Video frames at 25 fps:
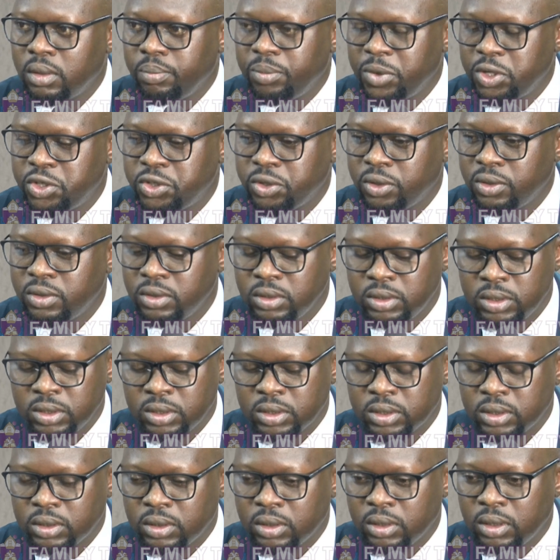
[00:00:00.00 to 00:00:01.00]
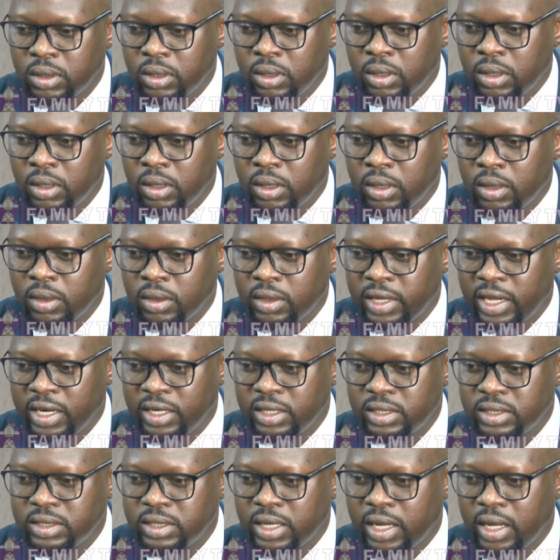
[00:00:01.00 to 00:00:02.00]
missions.
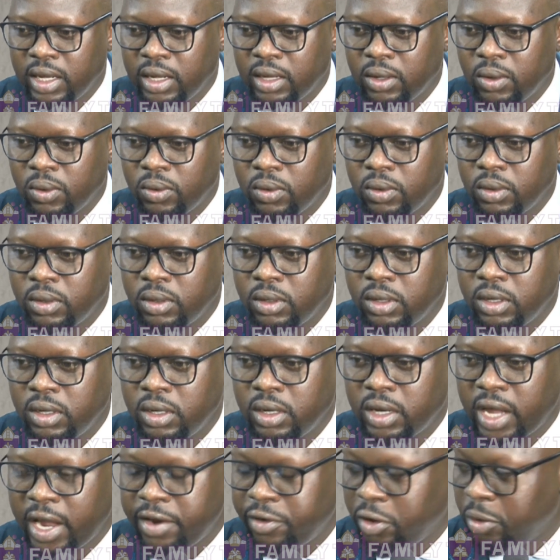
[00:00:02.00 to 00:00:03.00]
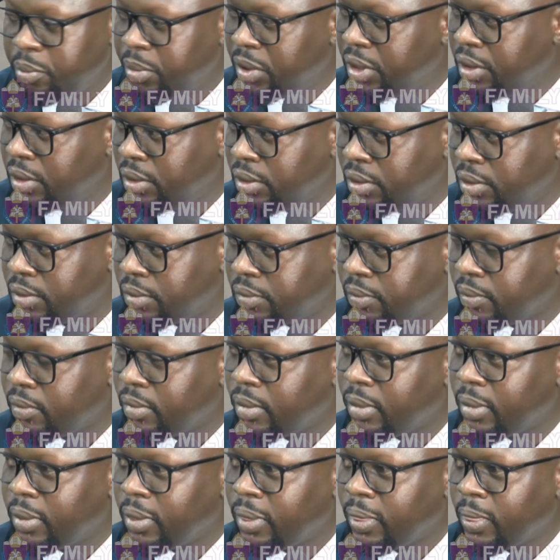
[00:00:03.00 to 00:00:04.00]
That is in Nairobi,
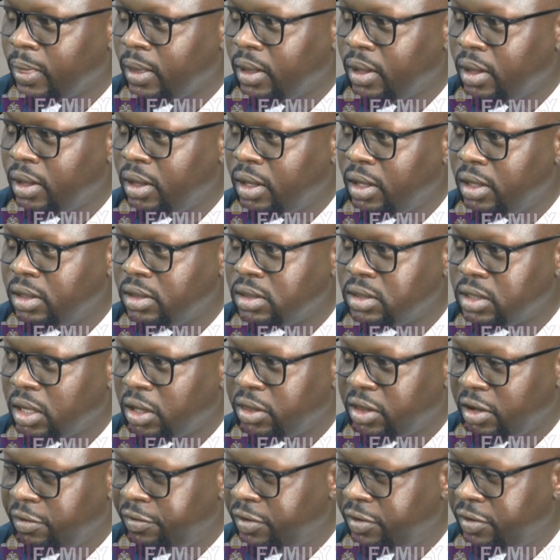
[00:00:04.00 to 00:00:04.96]
in South